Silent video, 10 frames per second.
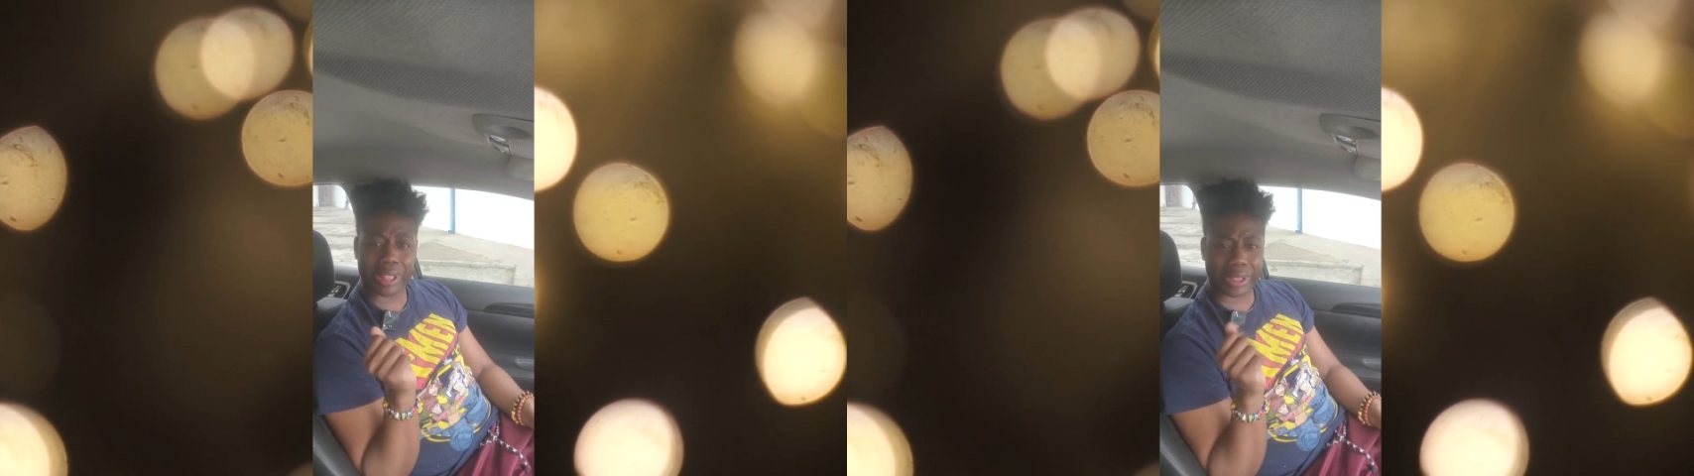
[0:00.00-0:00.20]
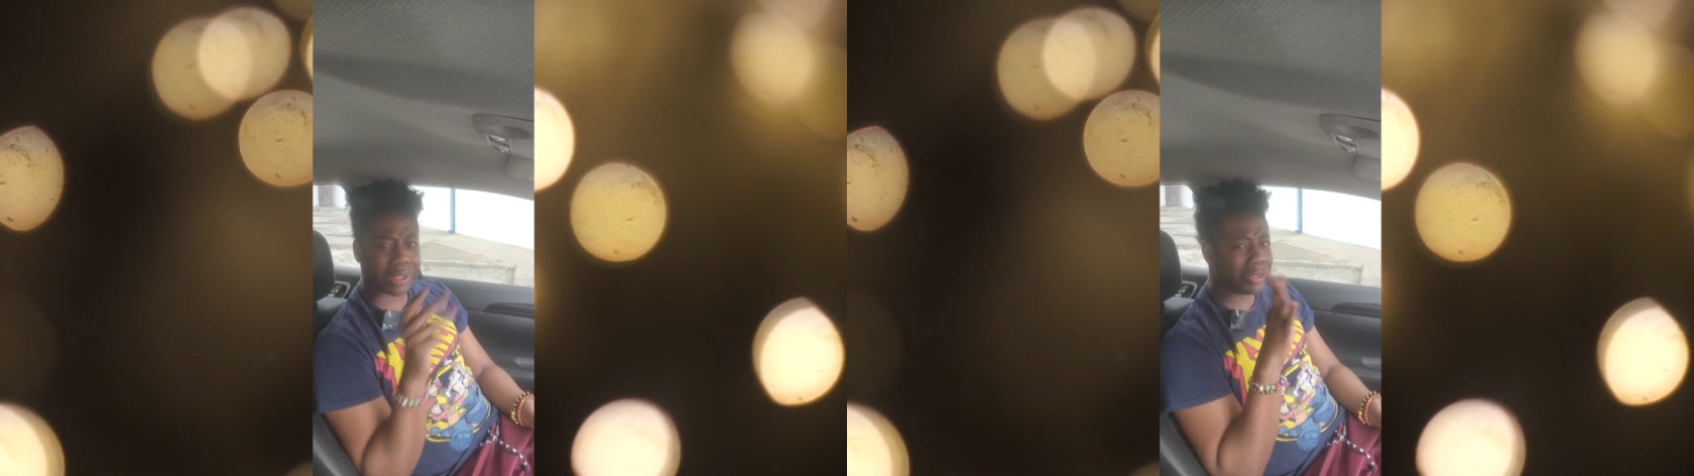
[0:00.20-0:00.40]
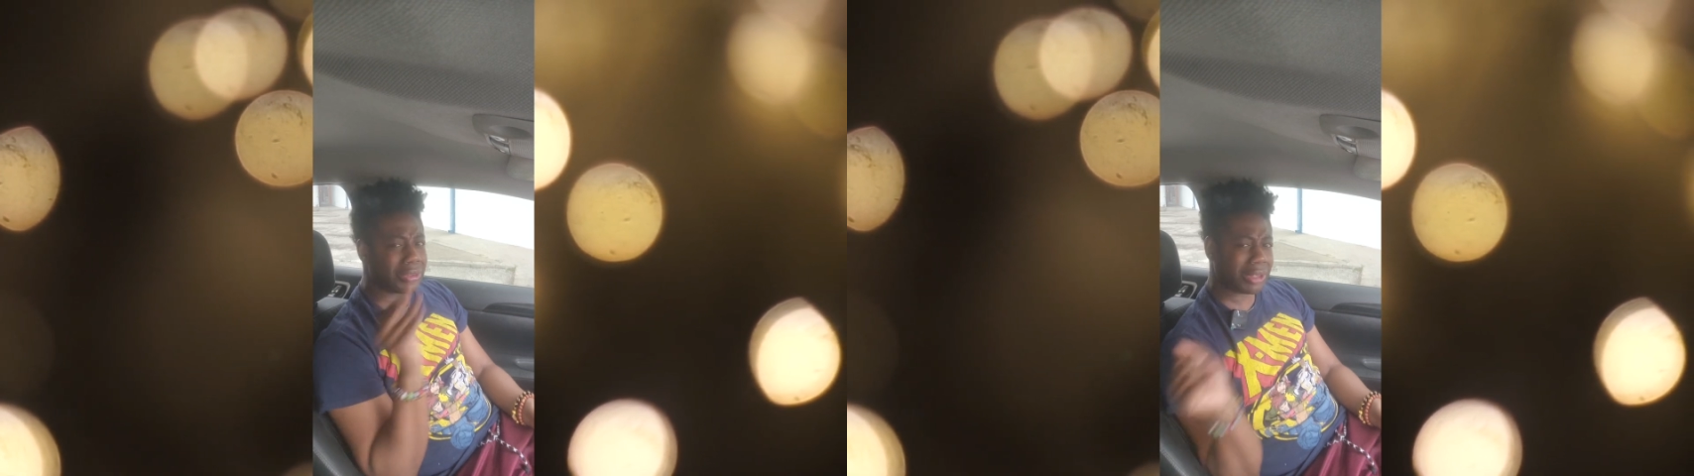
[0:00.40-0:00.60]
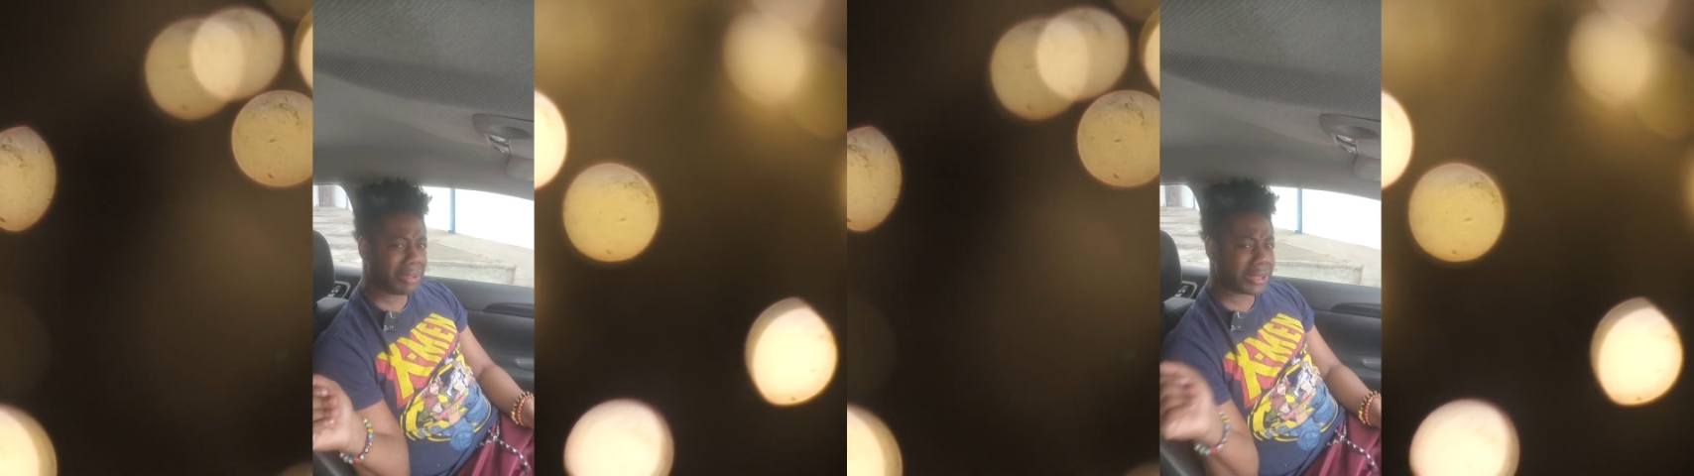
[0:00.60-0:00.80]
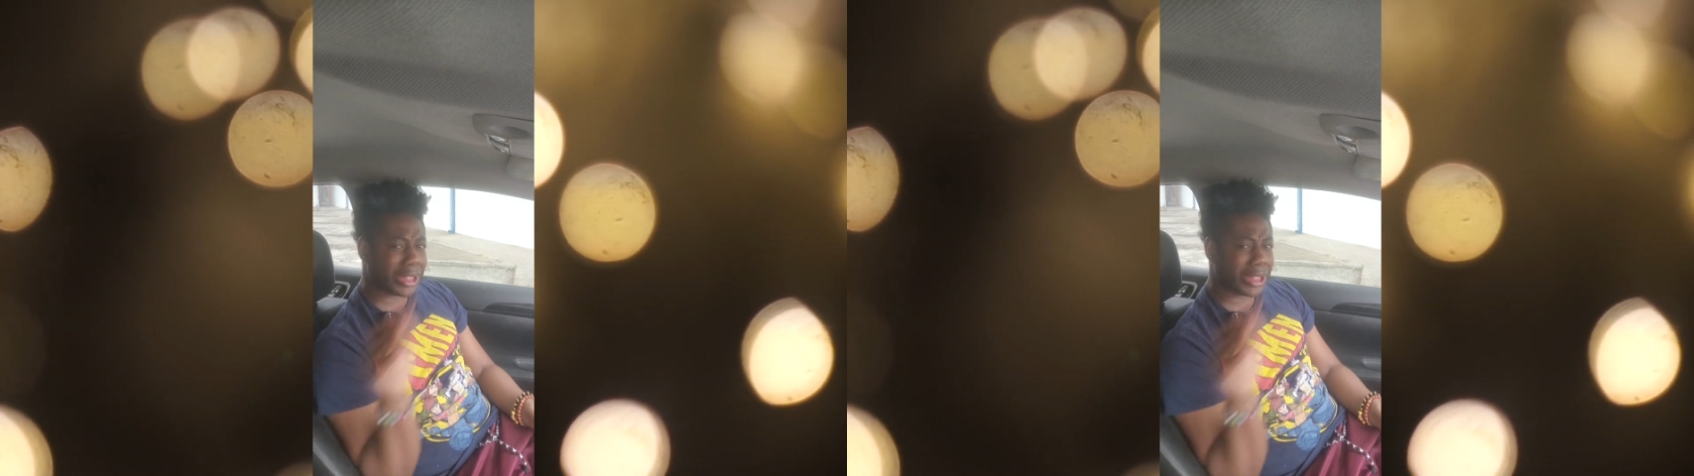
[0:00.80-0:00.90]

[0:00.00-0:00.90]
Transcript: nothing. You see what I'm